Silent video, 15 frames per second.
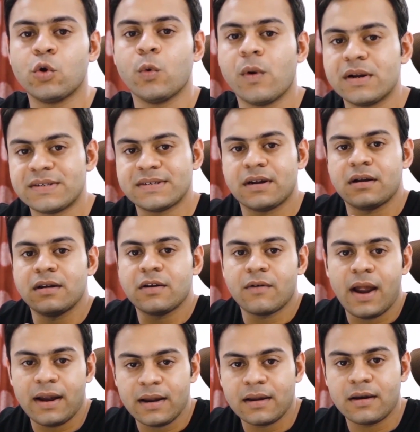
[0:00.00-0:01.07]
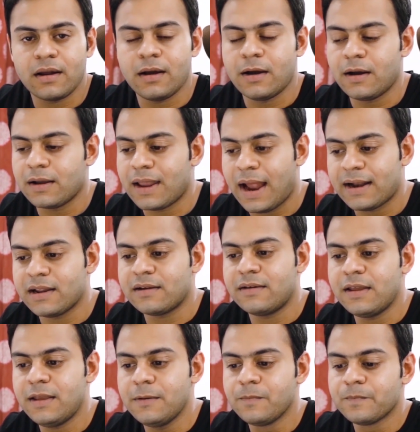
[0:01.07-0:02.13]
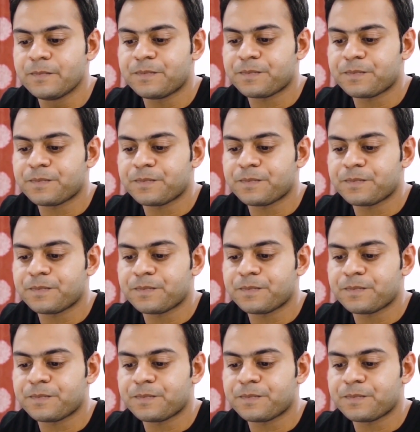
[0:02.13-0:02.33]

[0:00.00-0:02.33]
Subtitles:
towards a certain category,